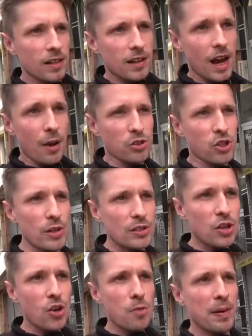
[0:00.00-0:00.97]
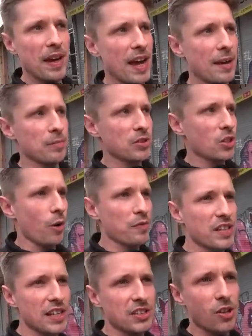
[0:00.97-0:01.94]
Now it's only 2 p.m. so
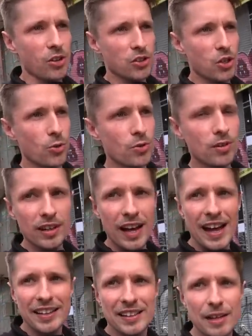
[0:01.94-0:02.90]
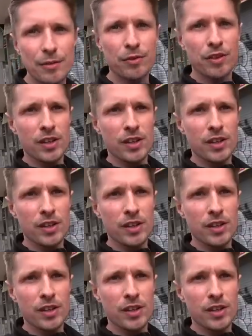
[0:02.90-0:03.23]
obviously it's not too active.